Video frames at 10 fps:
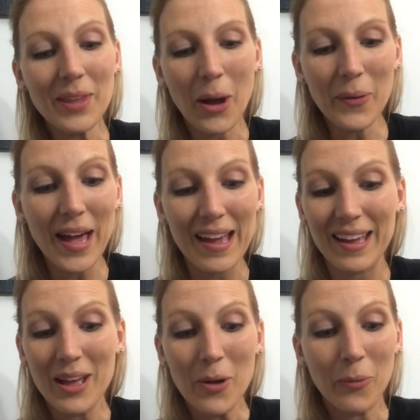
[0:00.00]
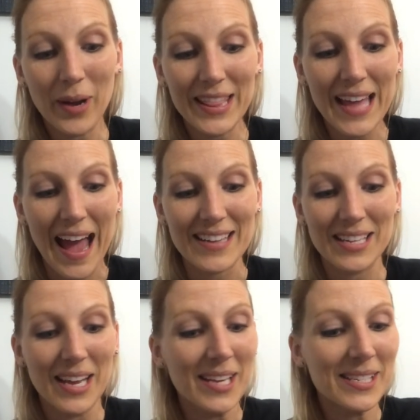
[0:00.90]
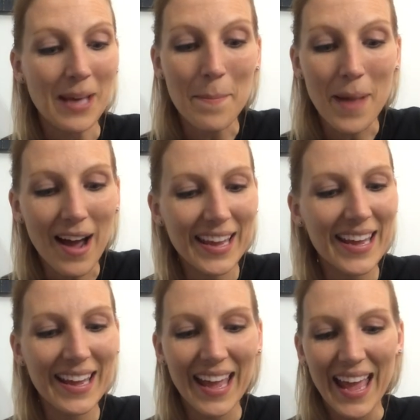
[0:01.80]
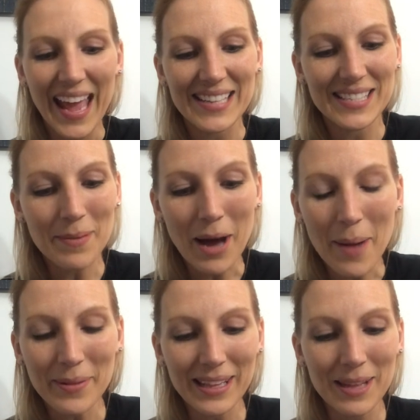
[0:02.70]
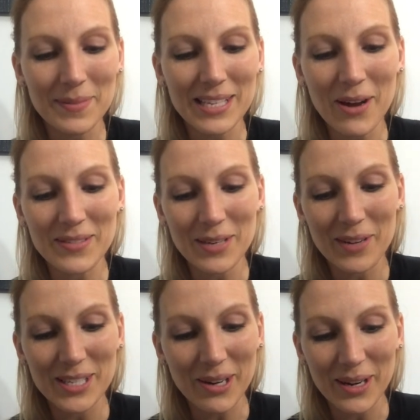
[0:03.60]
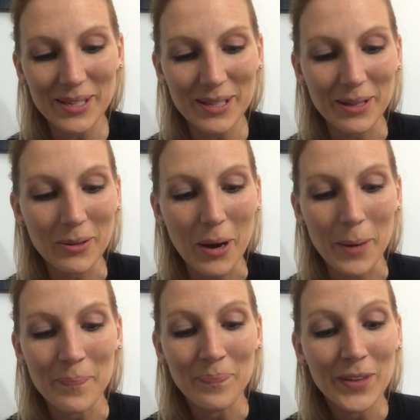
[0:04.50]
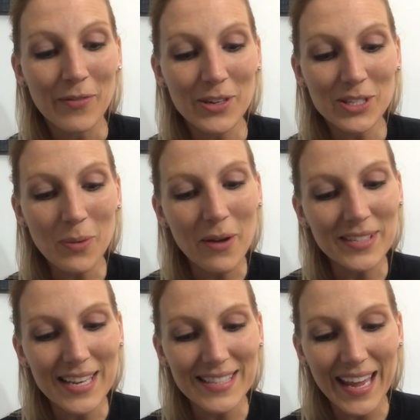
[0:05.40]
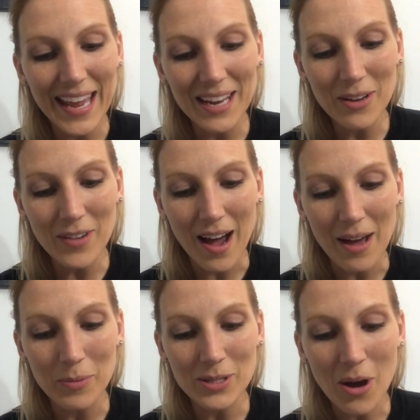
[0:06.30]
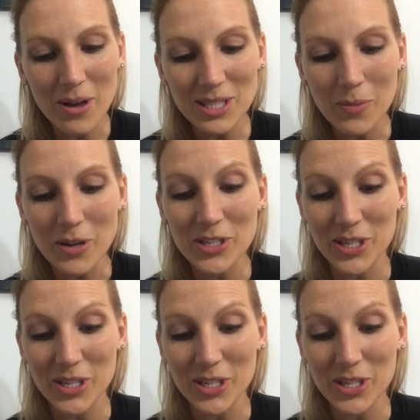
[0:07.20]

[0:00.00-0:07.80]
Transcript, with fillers: Okay, with that, some mocking and some humbling themselves and returning to the Lord. Verse 12 says, The hand of God was also on